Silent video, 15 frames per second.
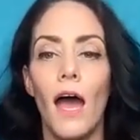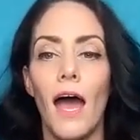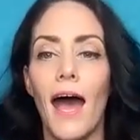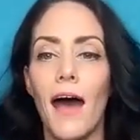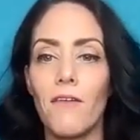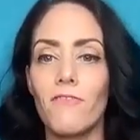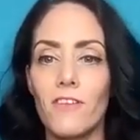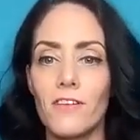
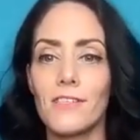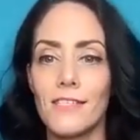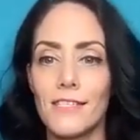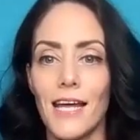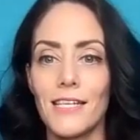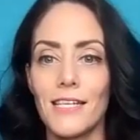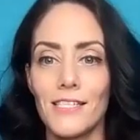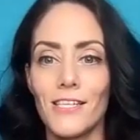have this
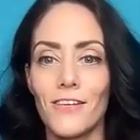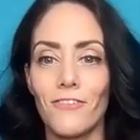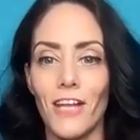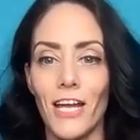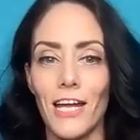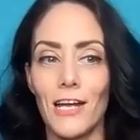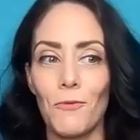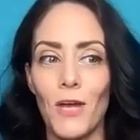sense of
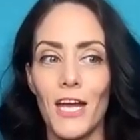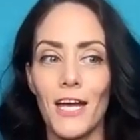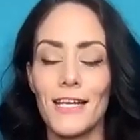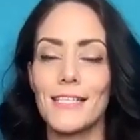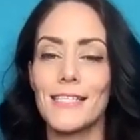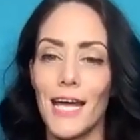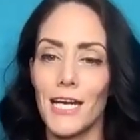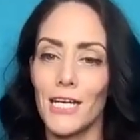like being
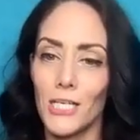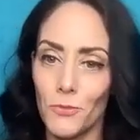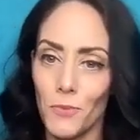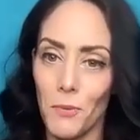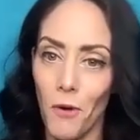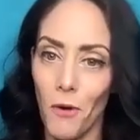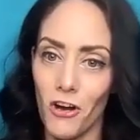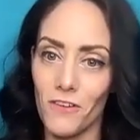excited to be
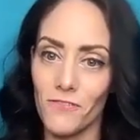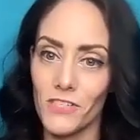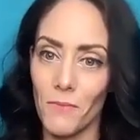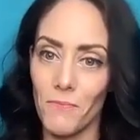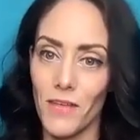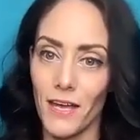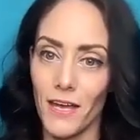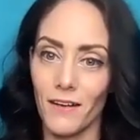a part of
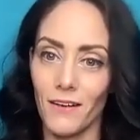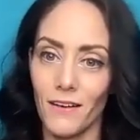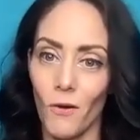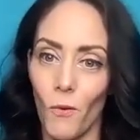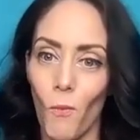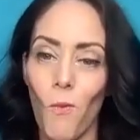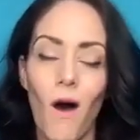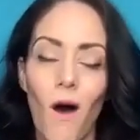something,
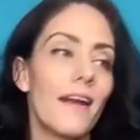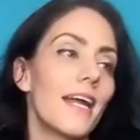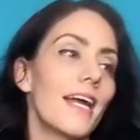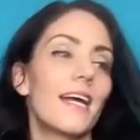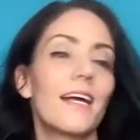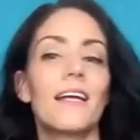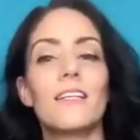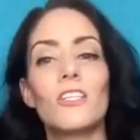
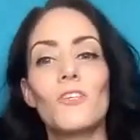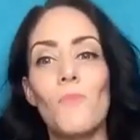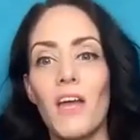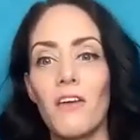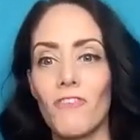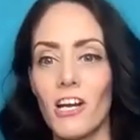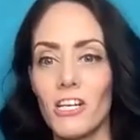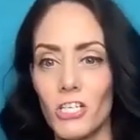wanting to
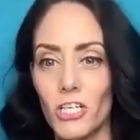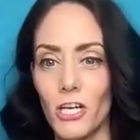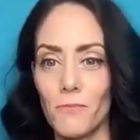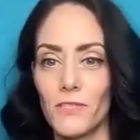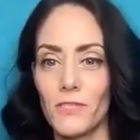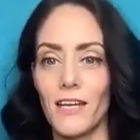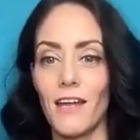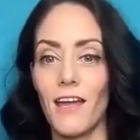make
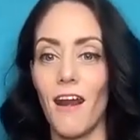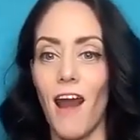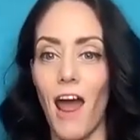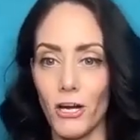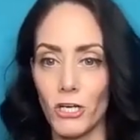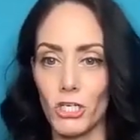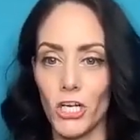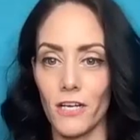friendships yeah. and
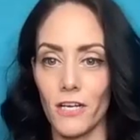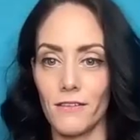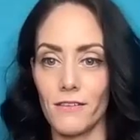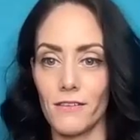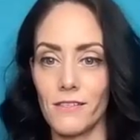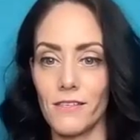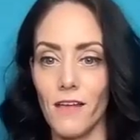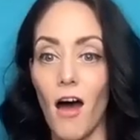
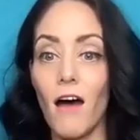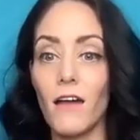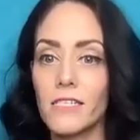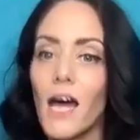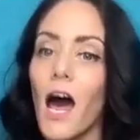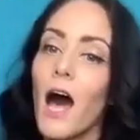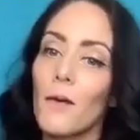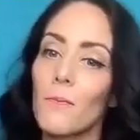connections on yeah.
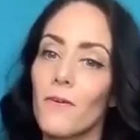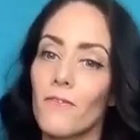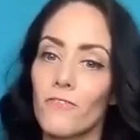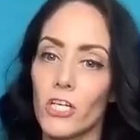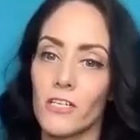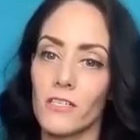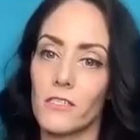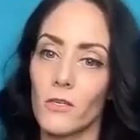top of
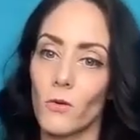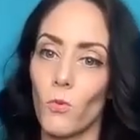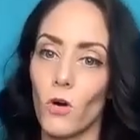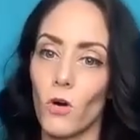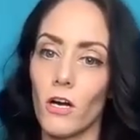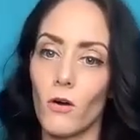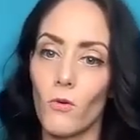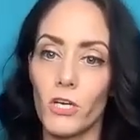just the
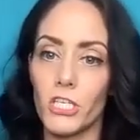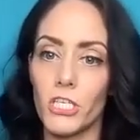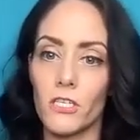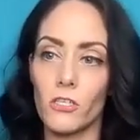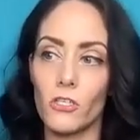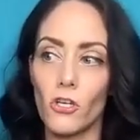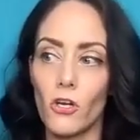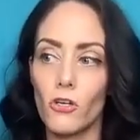work, which
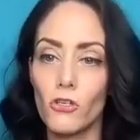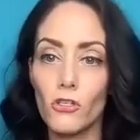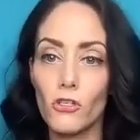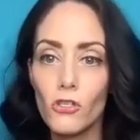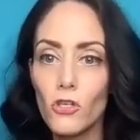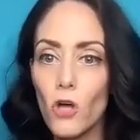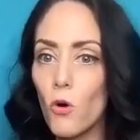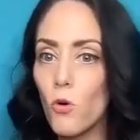is
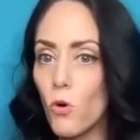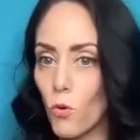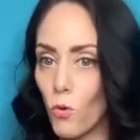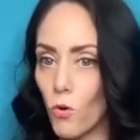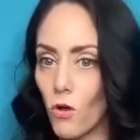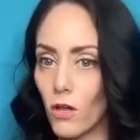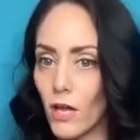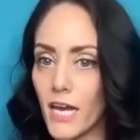so
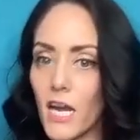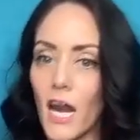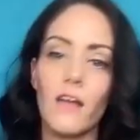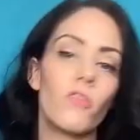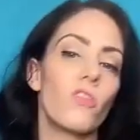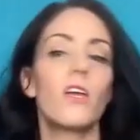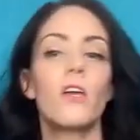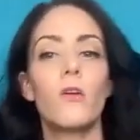cool. And I
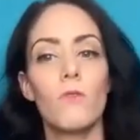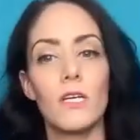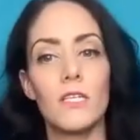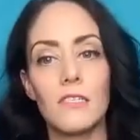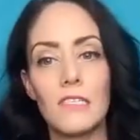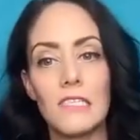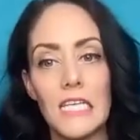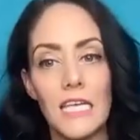think you can
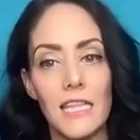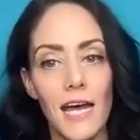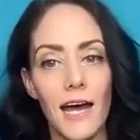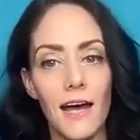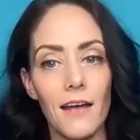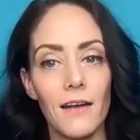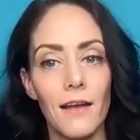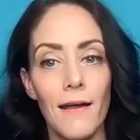see
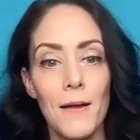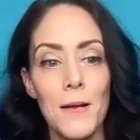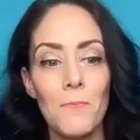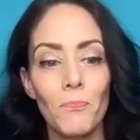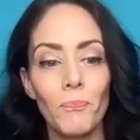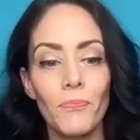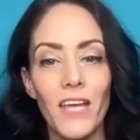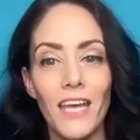that
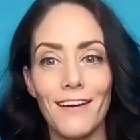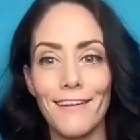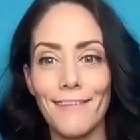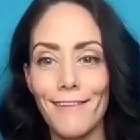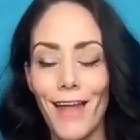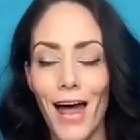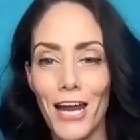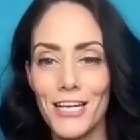in yes. a
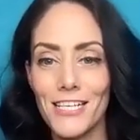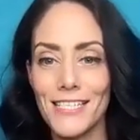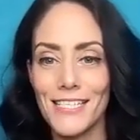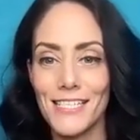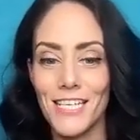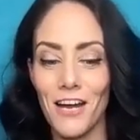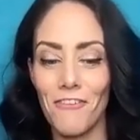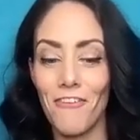lot of
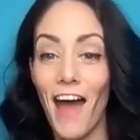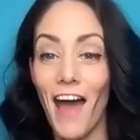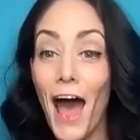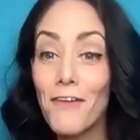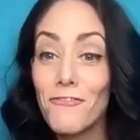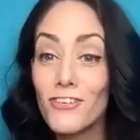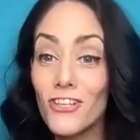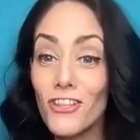stuff
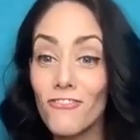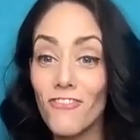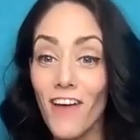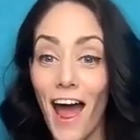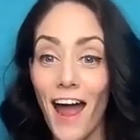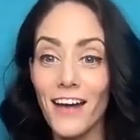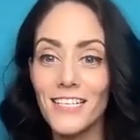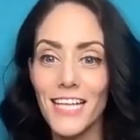after the
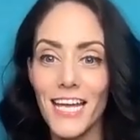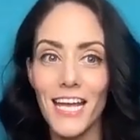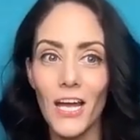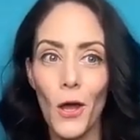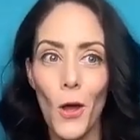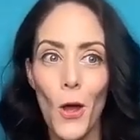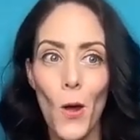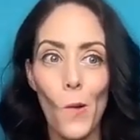fact. Like
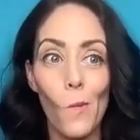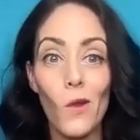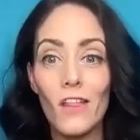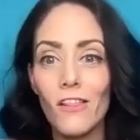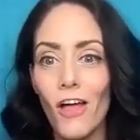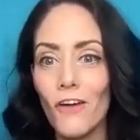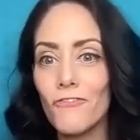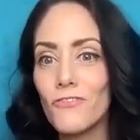we
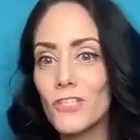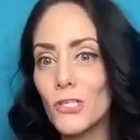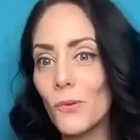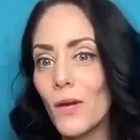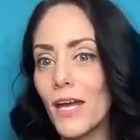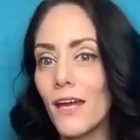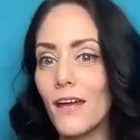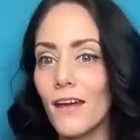love
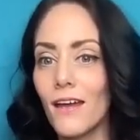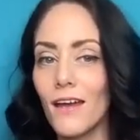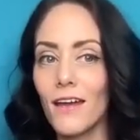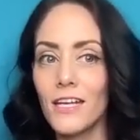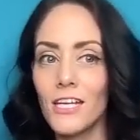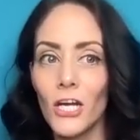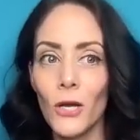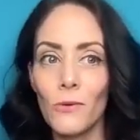doing,
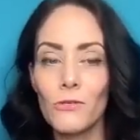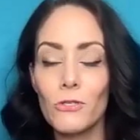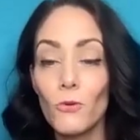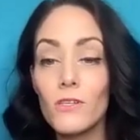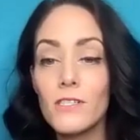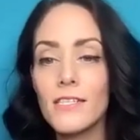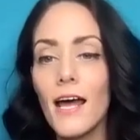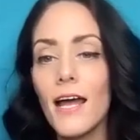you know,
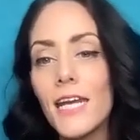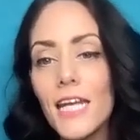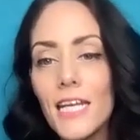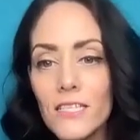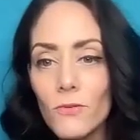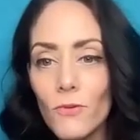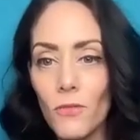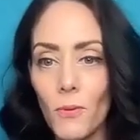dual
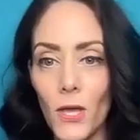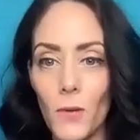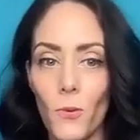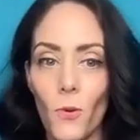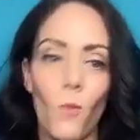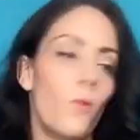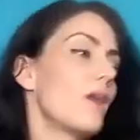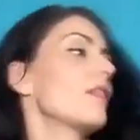signings with
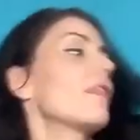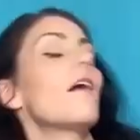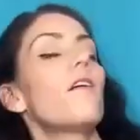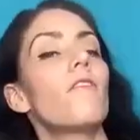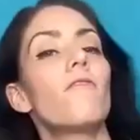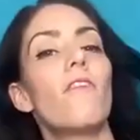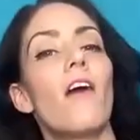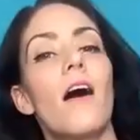people. We
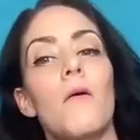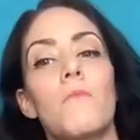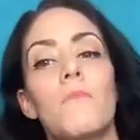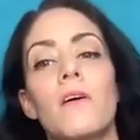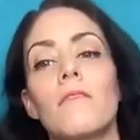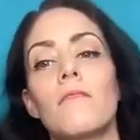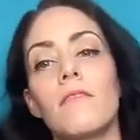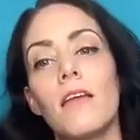love
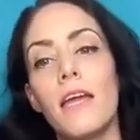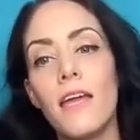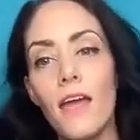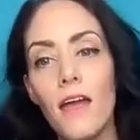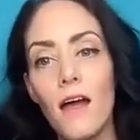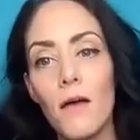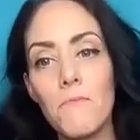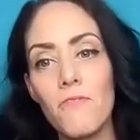um,
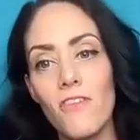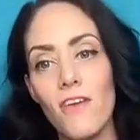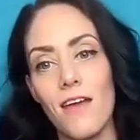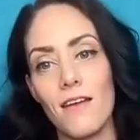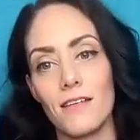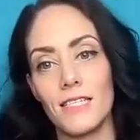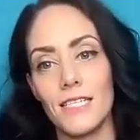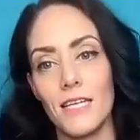linking up
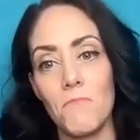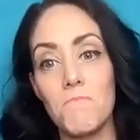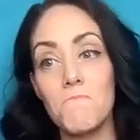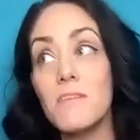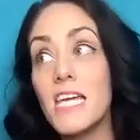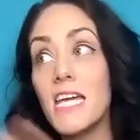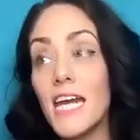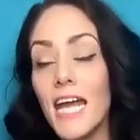things and
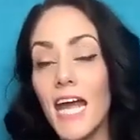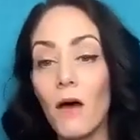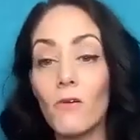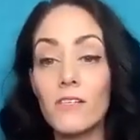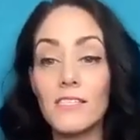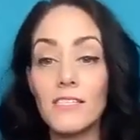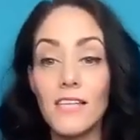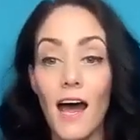meeting
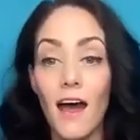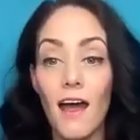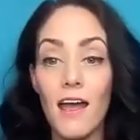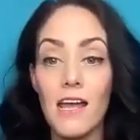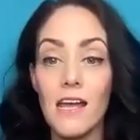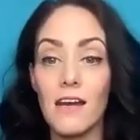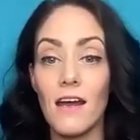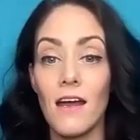
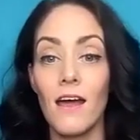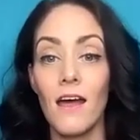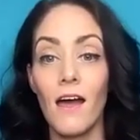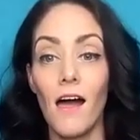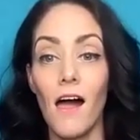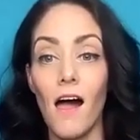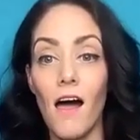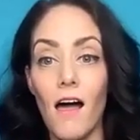outside
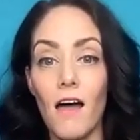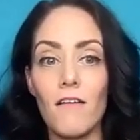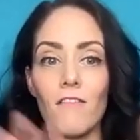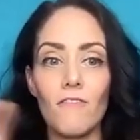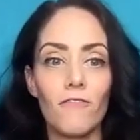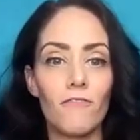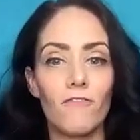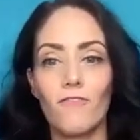
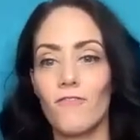of,